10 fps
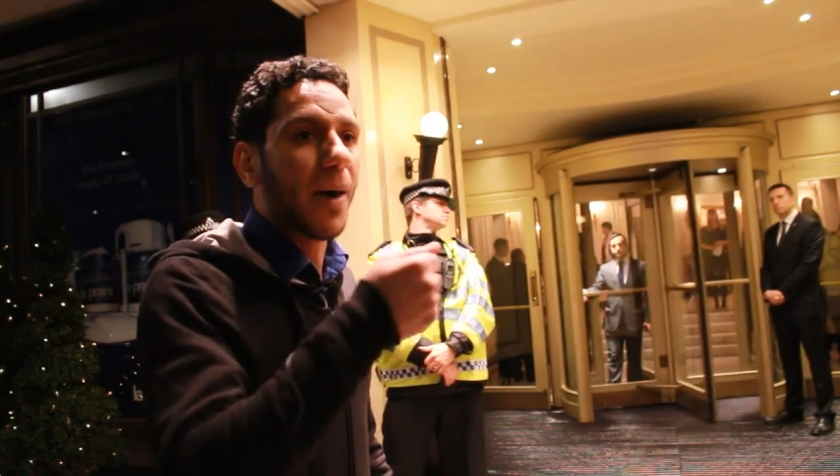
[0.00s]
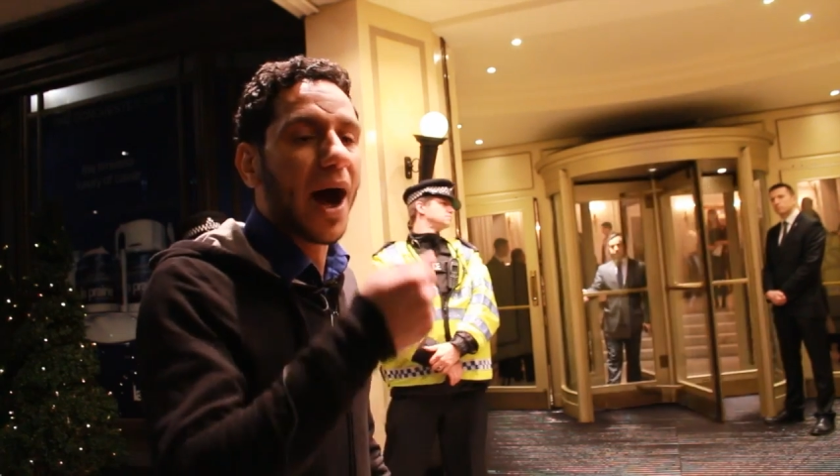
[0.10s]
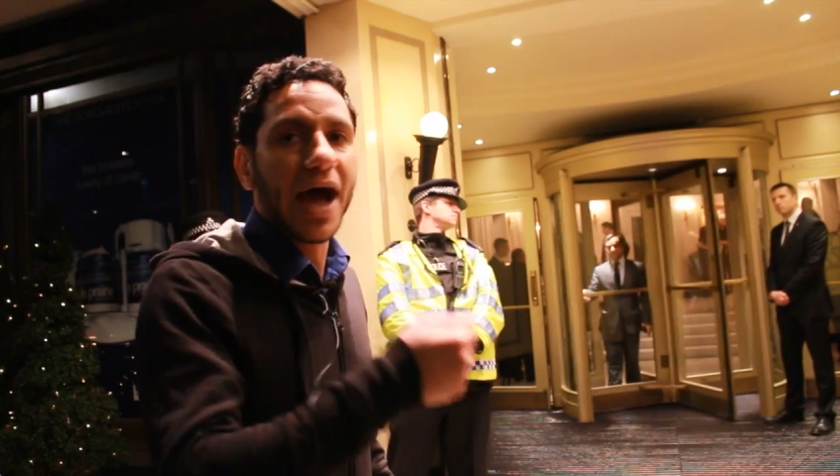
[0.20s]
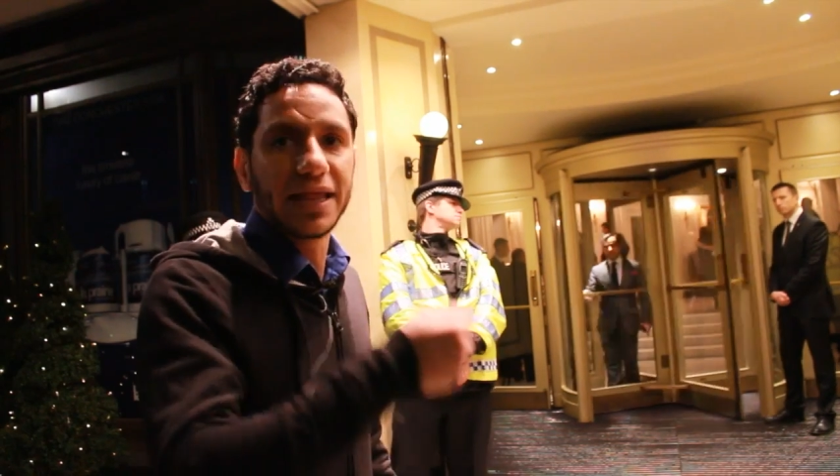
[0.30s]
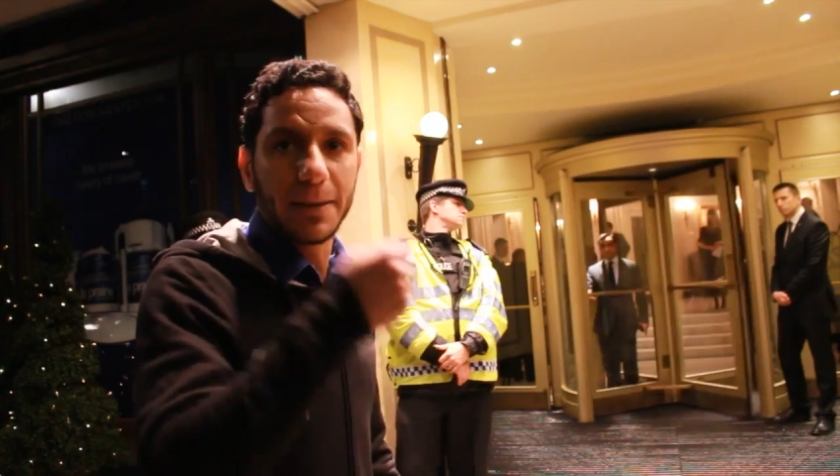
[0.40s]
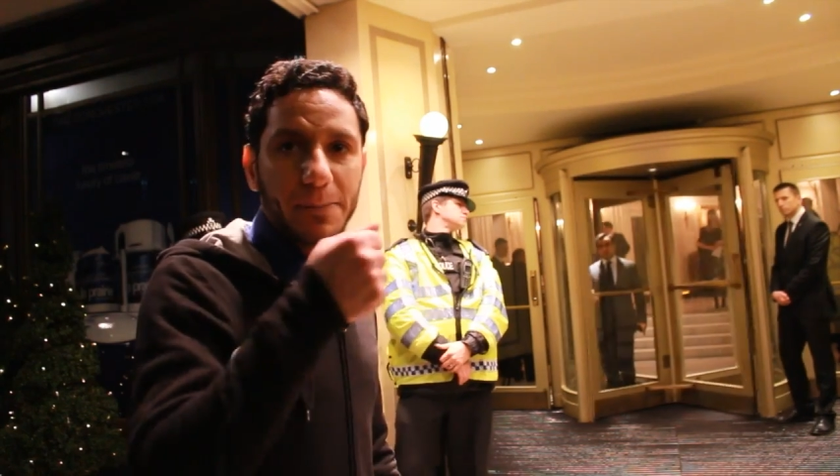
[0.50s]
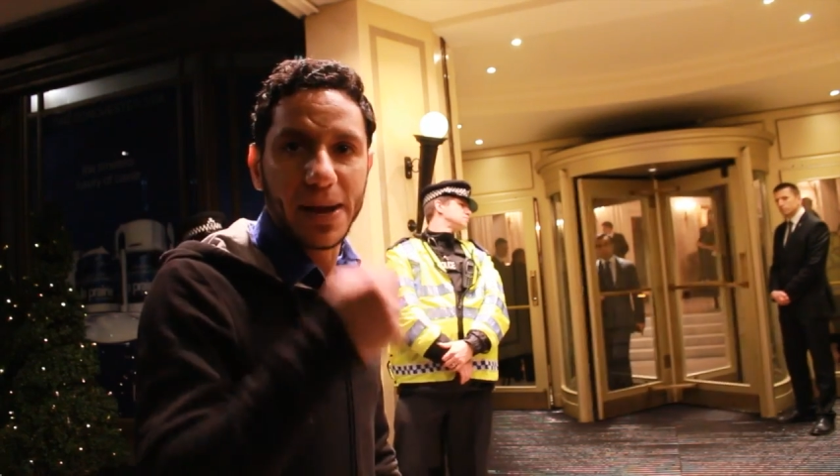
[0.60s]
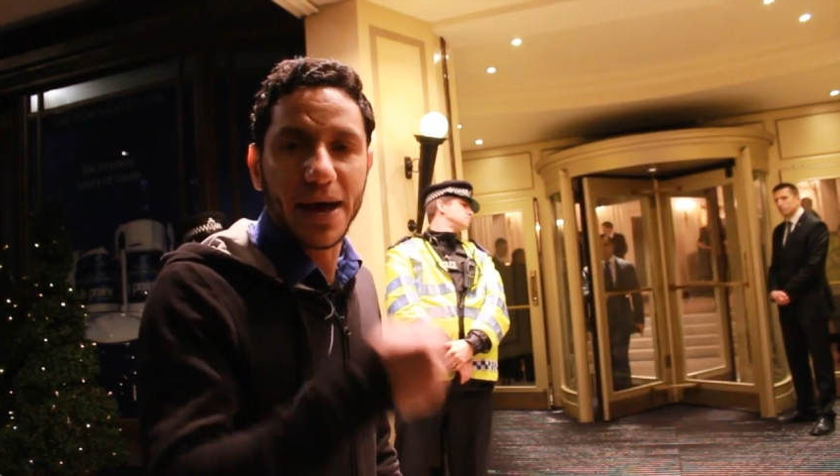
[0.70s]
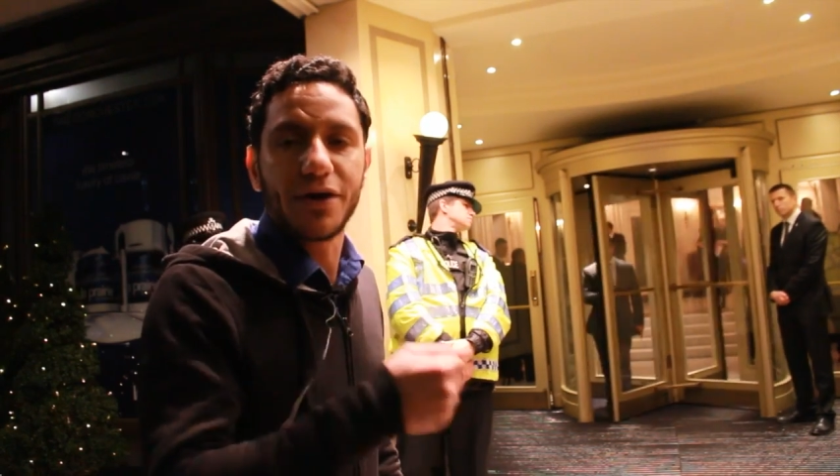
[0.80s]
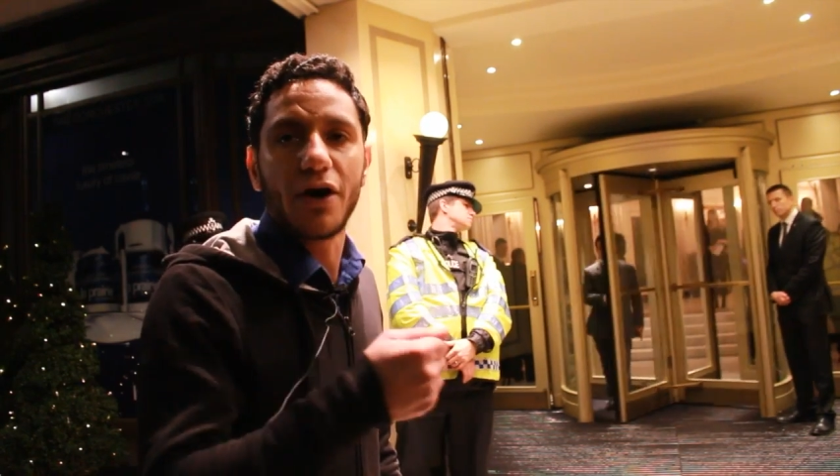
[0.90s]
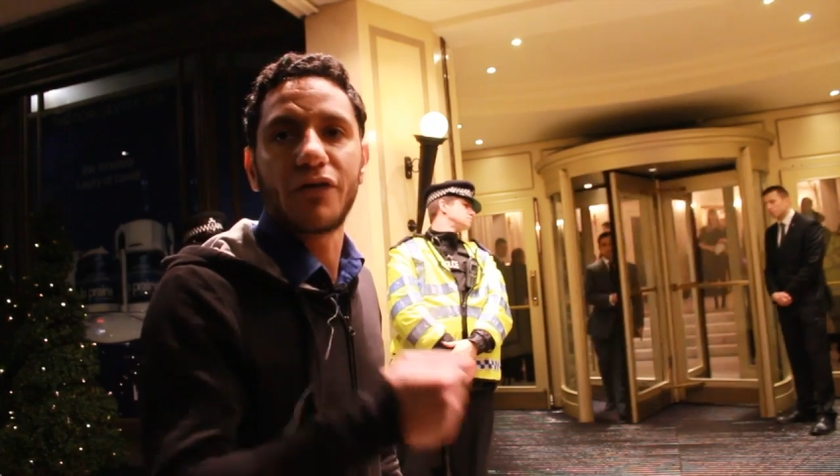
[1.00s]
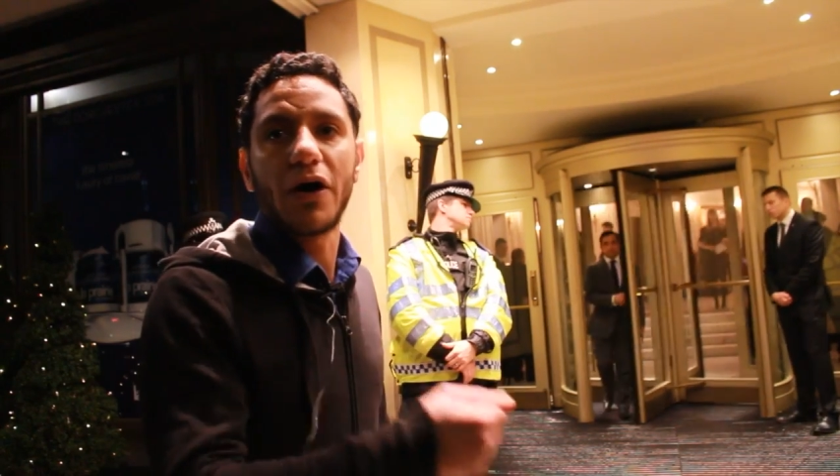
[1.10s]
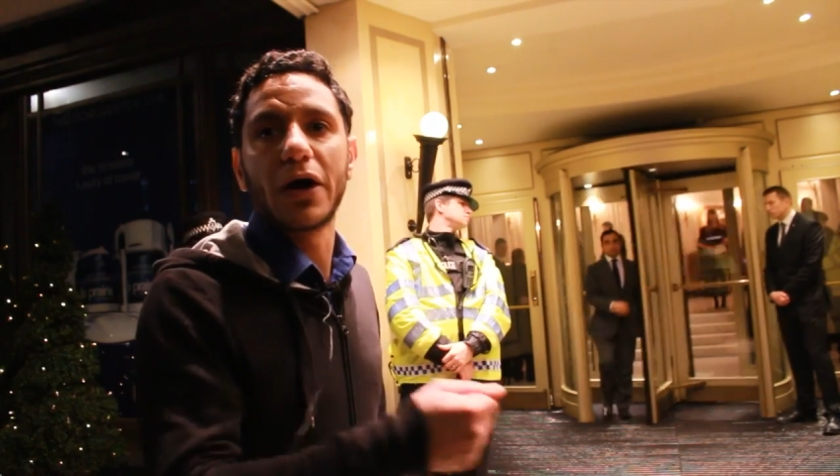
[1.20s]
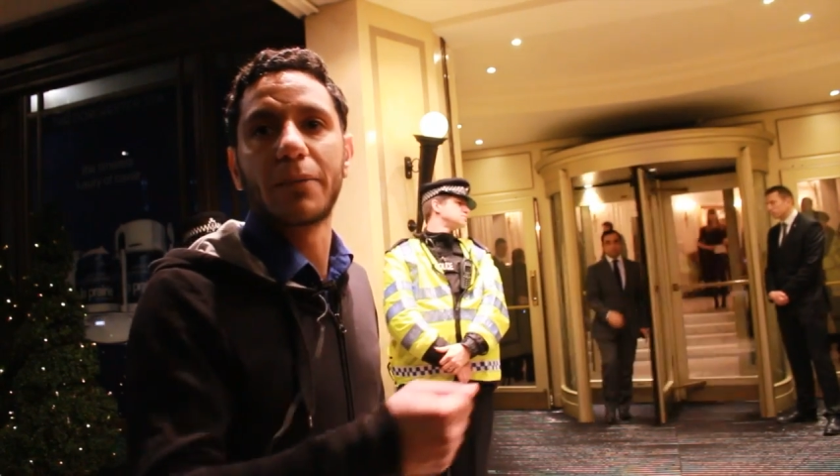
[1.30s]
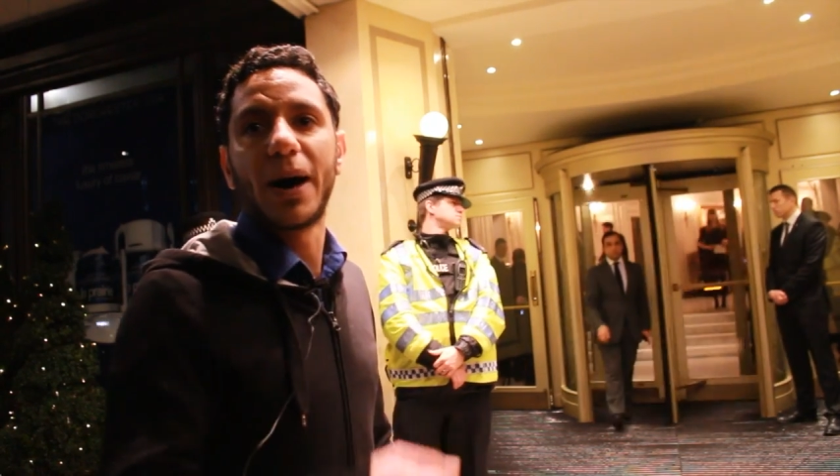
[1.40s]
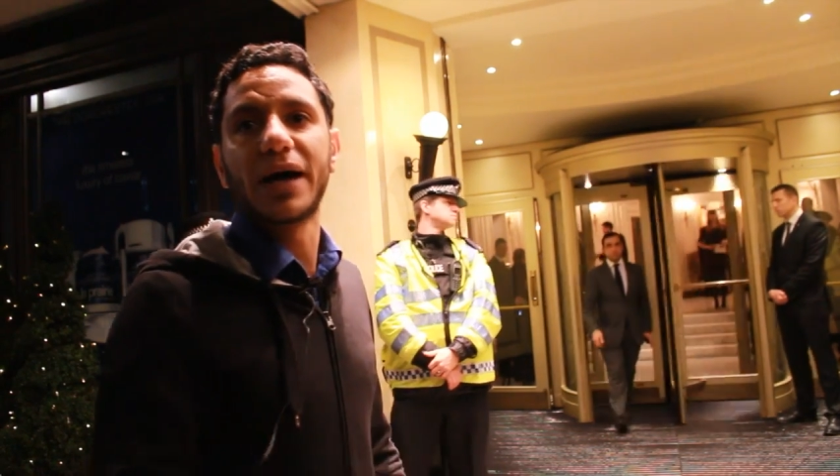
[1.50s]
by the blood of our